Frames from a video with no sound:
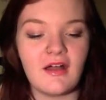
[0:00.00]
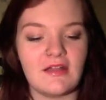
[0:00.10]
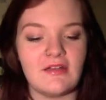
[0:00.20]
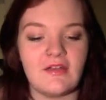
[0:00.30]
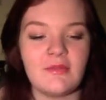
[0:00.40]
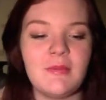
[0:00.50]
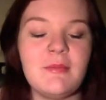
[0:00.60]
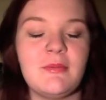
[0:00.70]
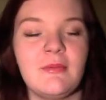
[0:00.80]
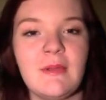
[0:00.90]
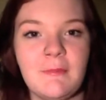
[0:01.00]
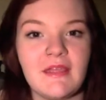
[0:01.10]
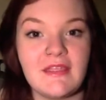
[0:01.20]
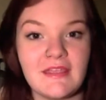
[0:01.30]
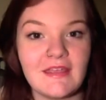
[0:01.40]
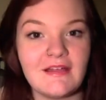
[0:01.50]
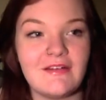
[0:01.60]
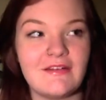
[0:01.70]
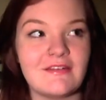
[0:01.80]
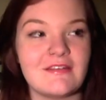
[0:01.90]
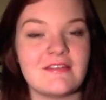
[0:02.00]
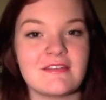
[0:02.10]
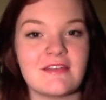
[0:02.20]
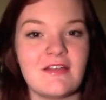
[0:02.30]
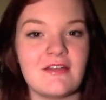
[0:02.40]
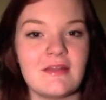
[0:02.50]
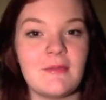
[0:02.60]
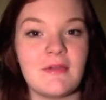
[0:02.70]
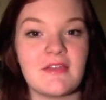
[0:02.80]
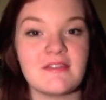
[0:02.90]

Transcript: I know the people in my year aren't because it's currently mock